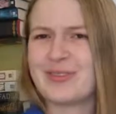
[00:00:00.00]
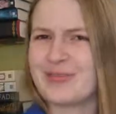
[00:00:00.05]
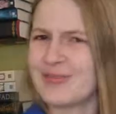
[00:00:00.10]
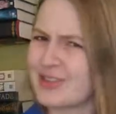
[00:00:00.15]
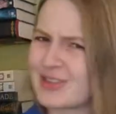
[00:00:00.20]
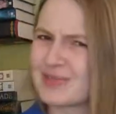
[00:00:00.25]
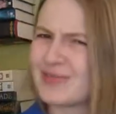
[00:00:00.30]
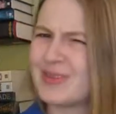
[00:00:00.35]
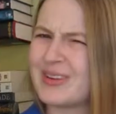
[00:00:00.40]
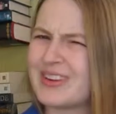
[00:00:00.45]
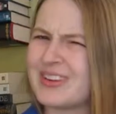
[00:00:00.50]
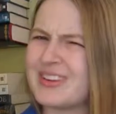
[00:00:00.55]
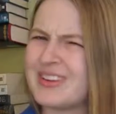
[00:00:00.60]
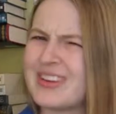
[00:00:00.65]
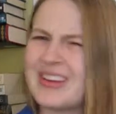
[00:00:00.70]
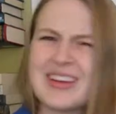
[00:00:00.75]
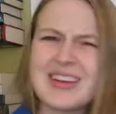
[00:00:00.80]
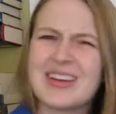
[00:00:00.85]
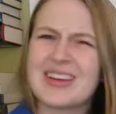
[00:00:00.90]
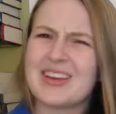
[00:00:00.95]
the first one
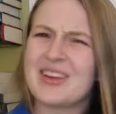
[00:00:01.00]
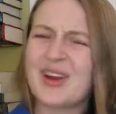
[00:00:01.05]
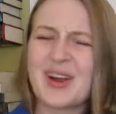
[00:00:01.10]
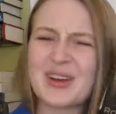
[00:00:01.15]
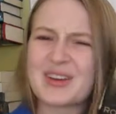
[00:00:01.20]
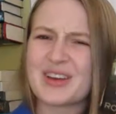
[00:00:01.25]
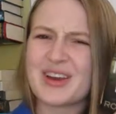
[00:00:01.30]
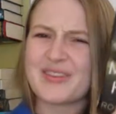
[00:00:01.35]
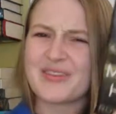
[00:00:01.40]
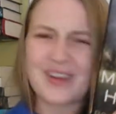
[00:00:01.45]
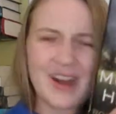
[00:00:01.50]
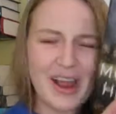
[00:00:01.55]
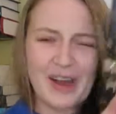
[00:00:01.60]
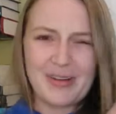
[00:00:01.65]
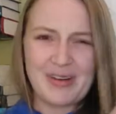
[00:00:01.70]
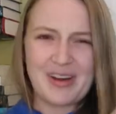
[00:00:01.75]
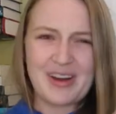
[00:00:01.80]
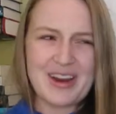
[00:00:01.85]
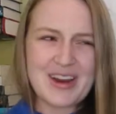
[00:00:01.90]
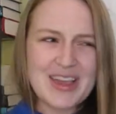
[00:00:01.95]
in hardcover, I
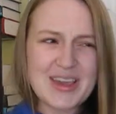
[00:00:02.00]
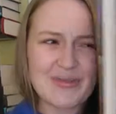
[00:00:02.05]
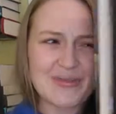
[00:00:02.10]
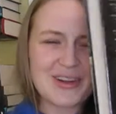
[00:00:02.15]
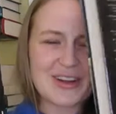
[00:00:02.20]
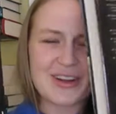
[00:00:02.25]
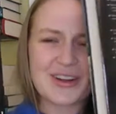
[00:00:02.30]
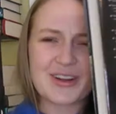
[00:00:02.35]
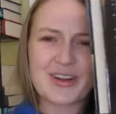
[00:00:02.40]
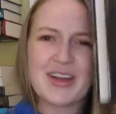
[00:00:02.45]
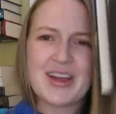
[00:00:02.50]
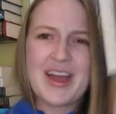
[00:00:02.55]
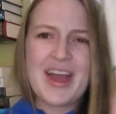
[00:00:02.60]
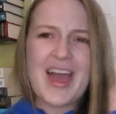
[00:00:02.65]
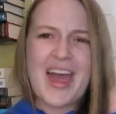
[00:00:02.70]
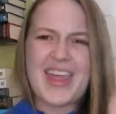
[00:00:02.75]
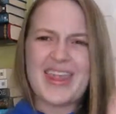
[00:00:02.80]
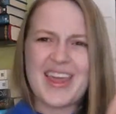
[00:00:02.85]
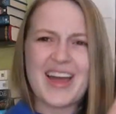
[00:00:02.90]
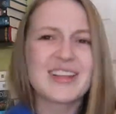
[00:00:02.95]
want an e-reader,
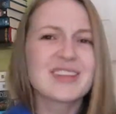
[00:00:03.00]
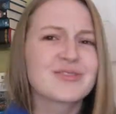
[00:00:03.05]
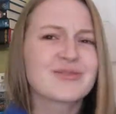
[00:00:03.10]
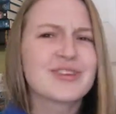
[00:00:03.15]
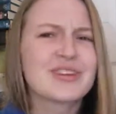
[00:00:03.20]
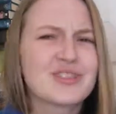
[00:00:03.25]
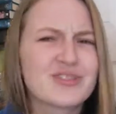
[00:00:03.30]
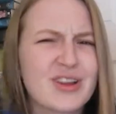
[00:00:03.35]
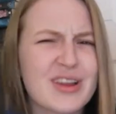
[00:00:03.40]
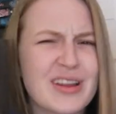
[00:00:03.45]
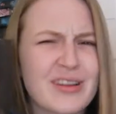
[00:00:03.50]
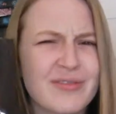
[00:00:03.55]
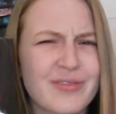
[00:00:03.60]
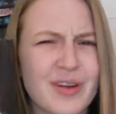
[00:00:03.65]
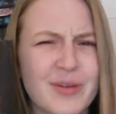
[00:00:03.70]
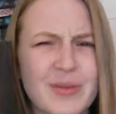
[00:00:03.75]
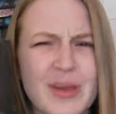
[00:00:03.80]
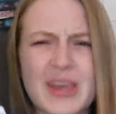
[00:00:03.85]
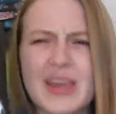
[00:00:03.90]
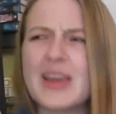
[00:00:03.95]
and that's frustrating for
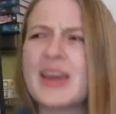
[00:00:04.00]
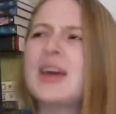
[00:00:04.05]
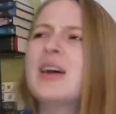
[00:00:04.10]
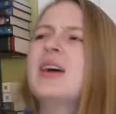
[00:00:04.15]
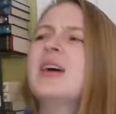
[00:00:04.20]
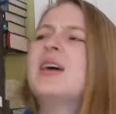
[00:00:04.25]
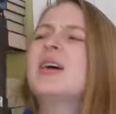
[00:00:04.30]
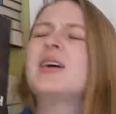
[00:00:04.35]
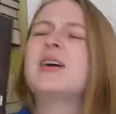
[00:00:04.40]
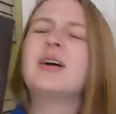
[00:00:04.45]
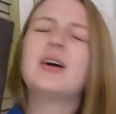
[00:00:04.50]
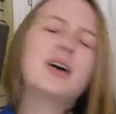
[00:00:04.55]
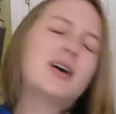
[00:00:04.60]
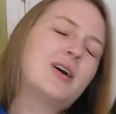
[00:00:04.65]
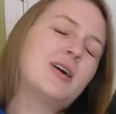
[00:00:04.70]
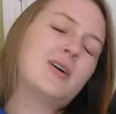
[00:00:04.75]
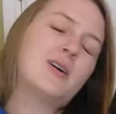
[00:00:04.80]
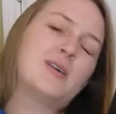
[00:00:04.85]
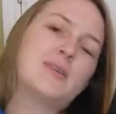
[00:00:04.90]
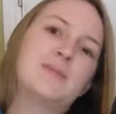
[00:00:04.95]
me.
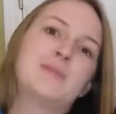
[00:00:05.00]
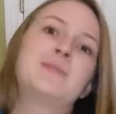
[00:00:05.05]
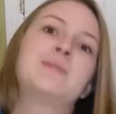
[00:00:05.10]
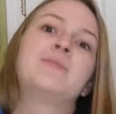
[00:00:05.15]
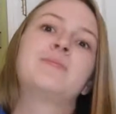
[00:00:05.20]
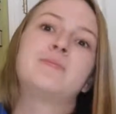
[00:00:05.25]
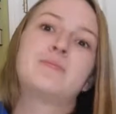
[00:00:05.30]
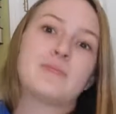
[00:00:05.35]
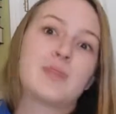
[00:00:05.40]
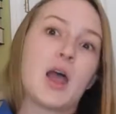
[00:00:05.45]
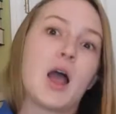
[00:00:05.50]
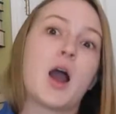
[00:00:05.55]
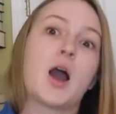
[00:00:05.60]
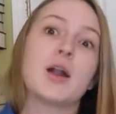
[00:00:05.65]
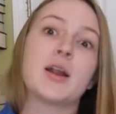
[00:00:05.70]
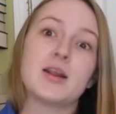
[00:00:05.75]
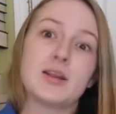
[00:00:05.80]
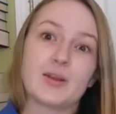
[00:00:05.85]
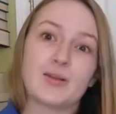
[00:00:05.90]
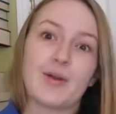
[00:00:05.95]
I
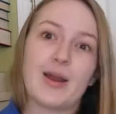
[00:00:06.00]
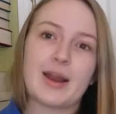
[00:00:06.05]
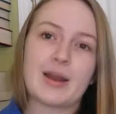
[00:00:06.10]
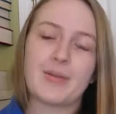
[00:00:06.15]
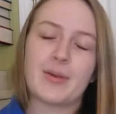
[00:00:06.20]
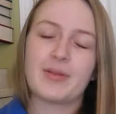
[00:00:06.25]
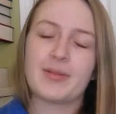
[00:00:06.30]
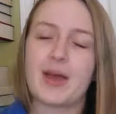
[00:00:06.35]
already did a rant about